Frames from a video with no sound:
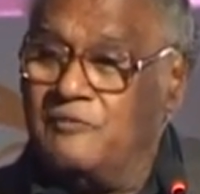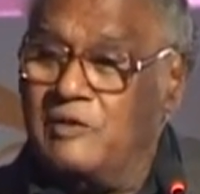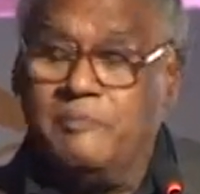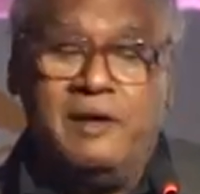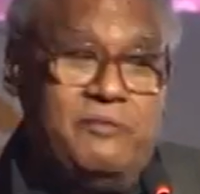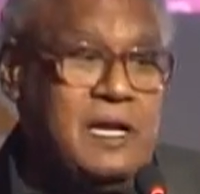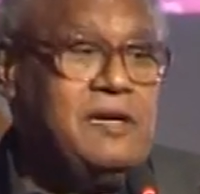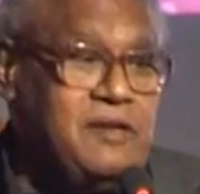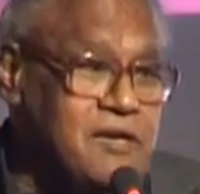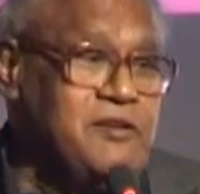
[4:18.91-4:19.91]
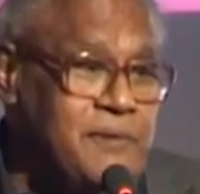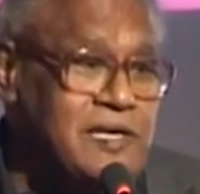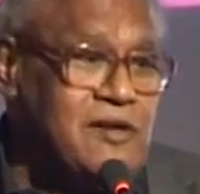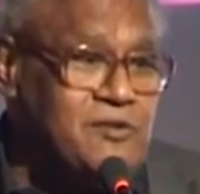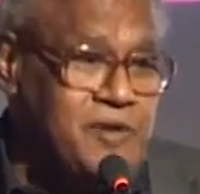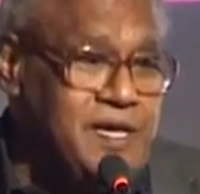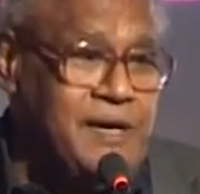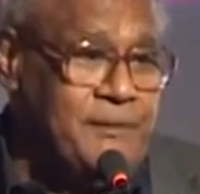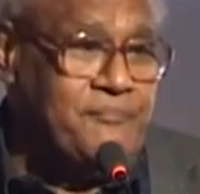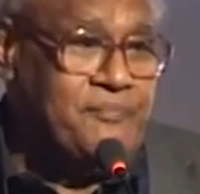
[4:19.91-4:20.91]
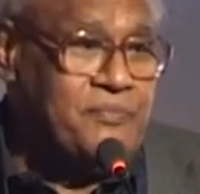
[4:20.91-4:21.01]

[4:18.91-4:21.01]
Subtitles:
will be very detrimental to India.